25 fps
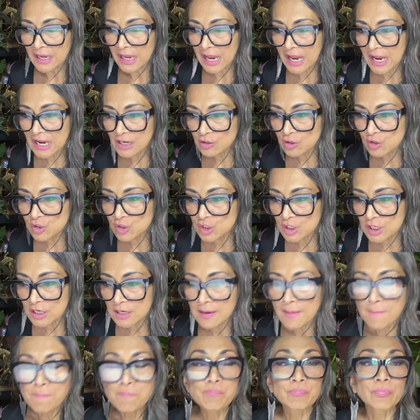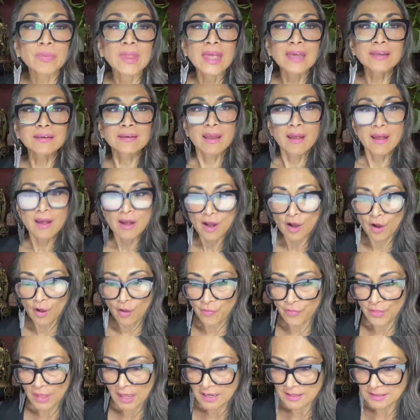energy, and
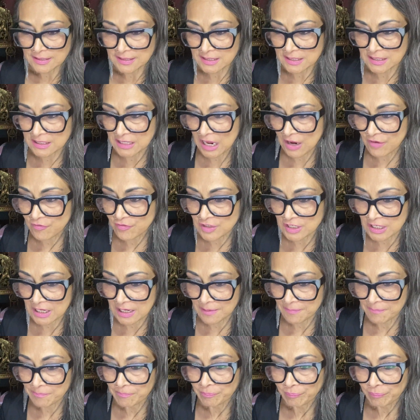health safety.